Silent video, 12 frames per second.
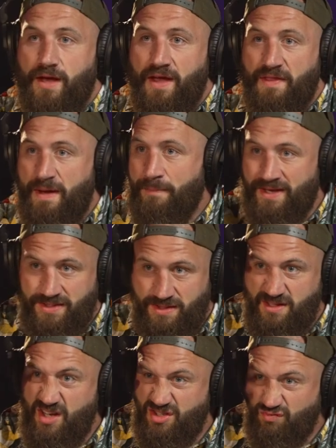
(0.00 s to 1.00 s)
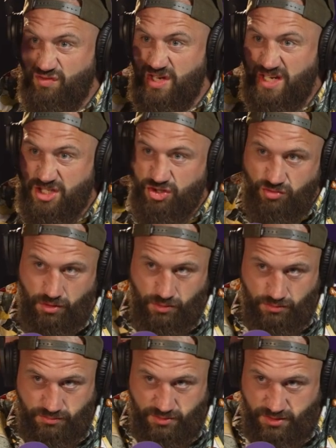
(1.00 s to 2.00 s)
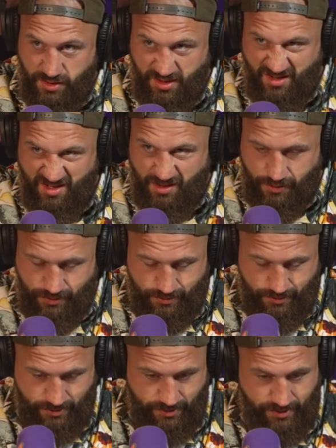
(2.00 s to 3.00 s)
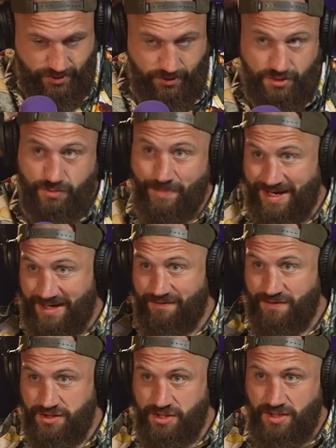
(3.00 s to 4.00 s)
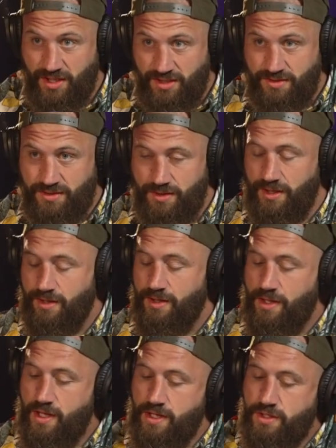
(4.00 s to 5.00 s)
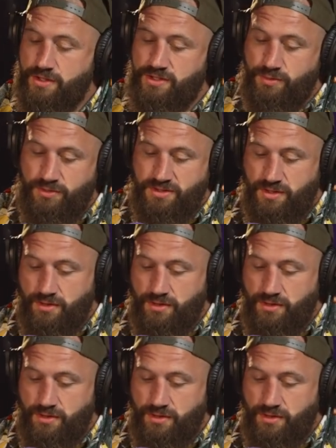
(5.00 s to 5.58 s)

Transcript: And that picks it like it's really strong. It's like yeah. Got you. So you do magnet fishing, hence yep. She wants